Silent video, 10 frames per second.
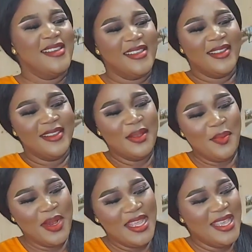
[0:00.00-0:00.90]
Just the
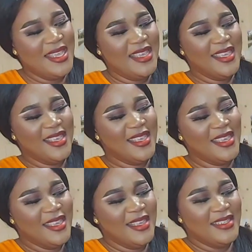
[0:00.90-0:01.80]
play.
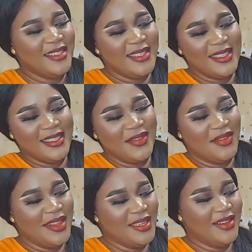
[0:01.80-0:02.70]
So this is the
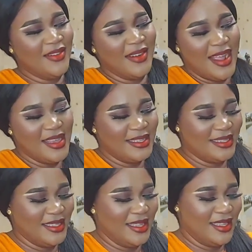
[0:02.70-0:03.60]
finished look,
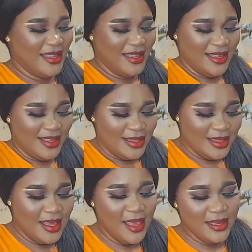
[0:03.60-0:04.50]
guys. The
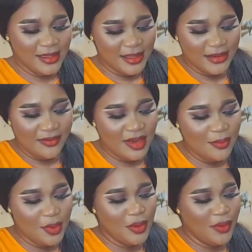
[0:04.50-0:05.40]
hair is really
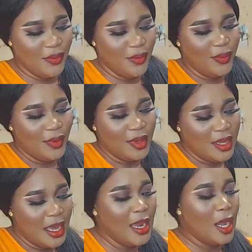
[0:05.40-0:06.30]
beautiful.
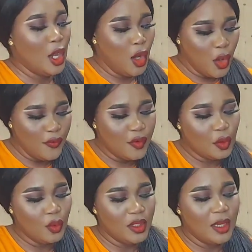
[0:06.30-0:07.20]
And I love the
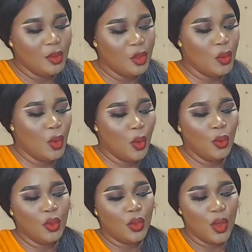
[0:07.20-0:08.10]
2x2
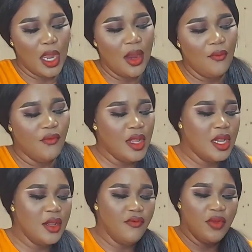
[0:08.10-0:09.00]
closure. I
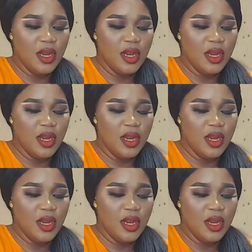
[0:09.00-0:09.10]
really